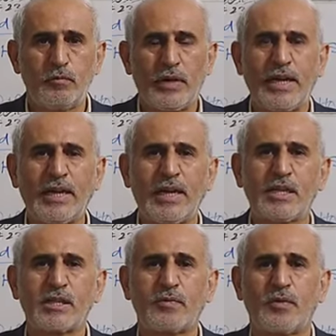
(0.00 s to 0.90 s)

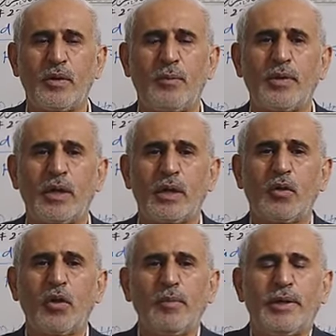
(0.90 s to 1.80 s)
vehicles from
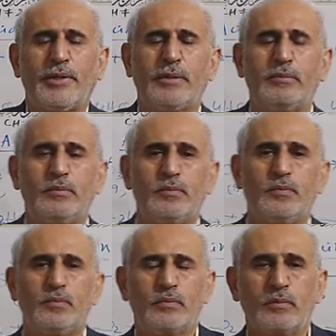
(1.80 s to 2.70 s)
the government,
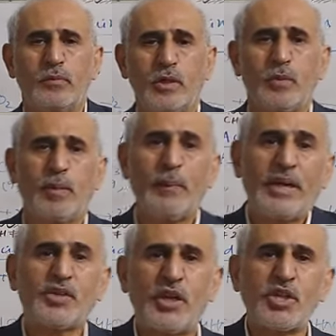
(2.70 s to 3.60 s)

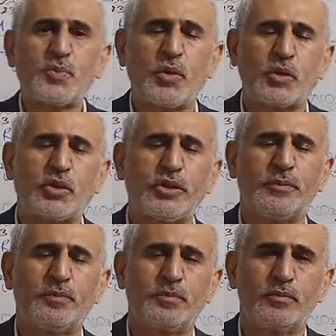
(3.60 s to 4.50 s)
public transport.
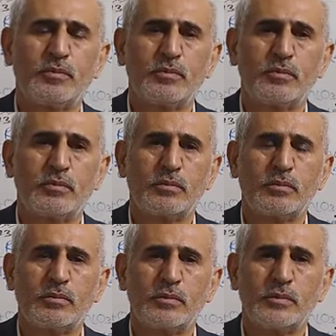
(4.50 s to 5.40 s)

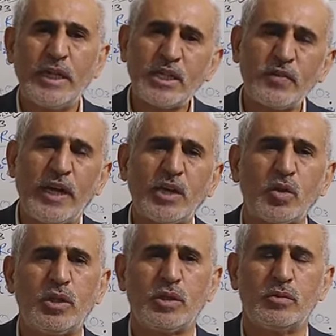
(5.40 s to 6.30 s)
That's why
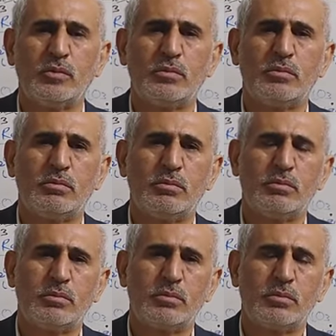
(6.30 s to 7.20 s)
I told you.
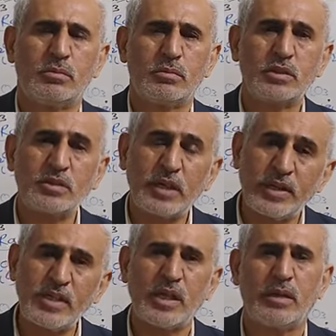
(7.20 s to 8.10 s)
This is the
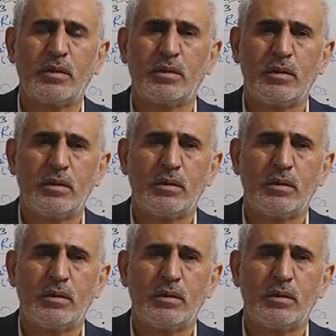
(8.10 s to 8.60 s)
reason.